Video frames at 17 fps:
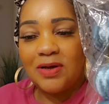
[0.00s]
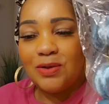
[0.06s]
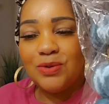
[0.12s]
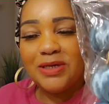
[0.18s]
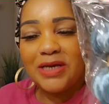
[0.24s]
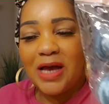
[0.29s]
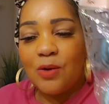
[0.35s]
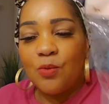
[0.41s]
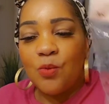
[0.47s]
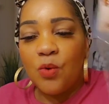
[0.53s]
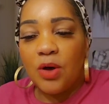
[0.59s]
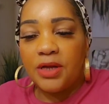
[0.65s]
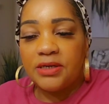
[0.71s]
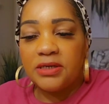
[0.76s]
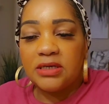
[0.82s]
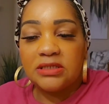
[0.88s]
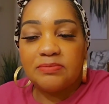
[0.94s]
I only got
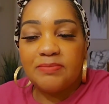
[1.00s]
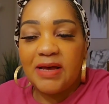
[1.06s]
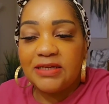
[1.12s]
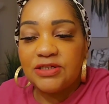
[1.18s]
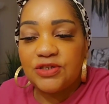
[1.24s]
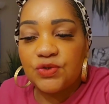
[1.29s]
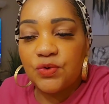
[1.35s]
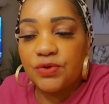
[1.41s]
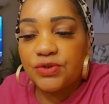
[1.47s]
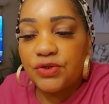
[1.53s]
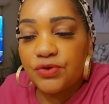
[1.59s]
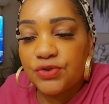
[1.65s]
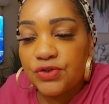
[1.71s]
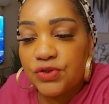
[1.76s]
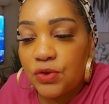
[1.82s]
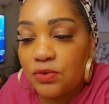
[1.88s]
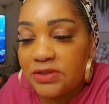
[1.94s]
one because my stores are
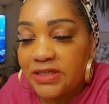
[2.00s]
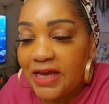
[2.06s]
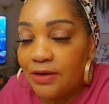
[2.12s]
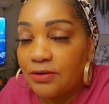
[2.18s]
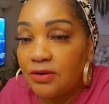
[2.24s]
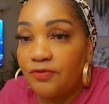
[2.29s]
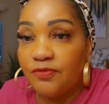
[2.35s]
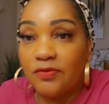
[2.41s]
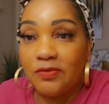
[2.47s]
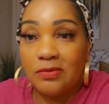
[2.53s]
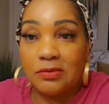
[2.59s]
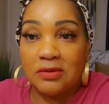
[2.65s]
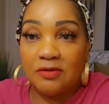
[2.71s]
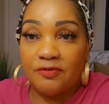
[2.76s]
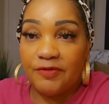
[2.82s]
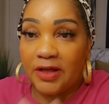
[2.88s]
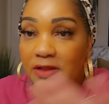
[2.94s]
sold out of
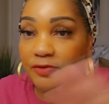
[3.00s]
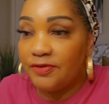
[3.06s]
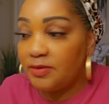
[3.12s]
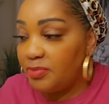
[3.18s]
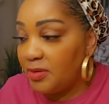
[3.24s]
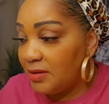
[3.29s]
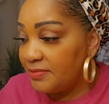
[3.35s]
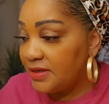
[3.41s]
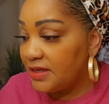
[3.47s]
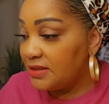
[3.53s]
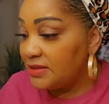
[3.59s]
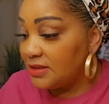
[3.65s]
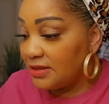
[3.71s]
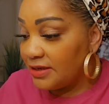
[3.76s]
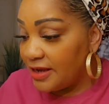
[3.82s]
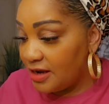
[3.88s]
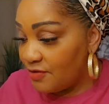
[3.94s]
the velvet pumpkins
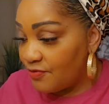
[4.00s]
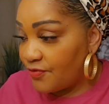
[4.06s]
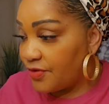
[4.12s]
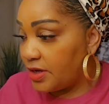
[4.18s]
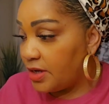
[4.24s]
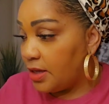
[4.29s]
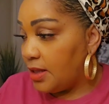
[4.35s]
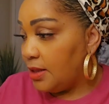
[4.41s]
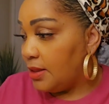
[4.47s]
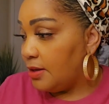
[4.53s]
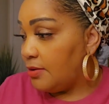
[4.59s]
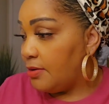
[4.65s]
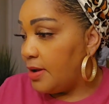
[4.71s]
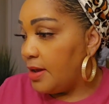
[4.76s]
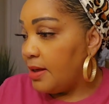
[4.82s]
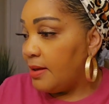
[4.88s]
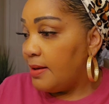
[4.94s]
in every
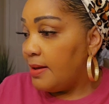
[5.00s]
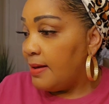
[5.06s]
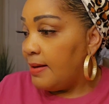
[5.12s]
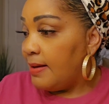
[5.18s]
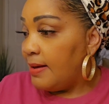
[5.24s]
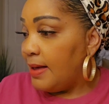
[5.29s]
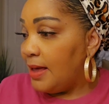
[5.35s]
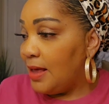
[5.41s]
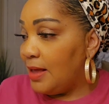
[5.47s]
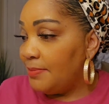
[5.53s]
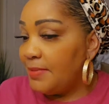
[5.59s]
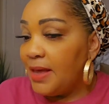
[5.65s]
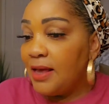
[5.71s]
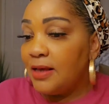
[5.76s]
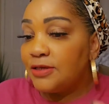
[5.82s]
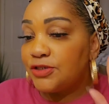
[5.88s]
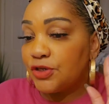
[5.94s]
color. Um,
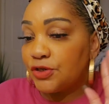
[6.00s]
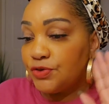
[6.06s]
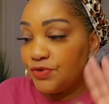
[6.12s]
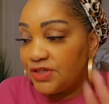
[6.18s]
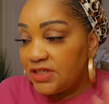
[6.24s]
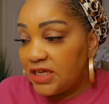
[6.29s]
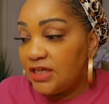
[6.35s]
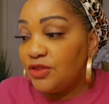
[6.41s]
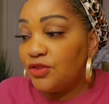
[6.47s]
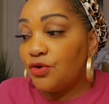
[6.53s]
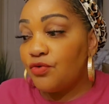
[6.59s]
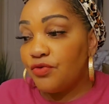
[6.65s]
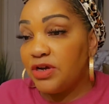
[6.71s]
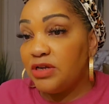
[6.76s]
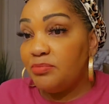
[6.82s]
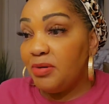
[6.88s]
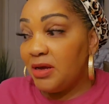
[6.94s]
so you've seen the
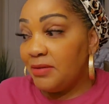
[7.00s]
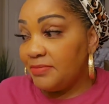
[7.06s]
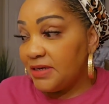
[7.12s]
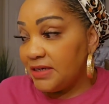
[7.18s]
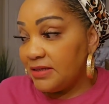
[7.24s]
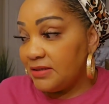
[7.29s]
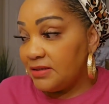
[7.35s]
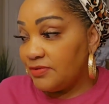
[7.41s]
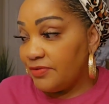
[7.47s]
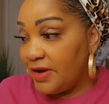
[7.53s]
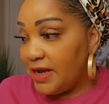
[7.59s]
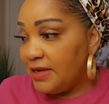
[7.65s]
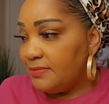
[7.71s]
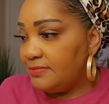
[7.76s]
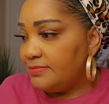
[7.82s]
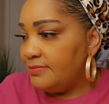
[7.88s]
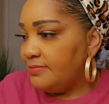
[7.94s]
green pumpkins,
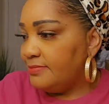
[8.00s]
right?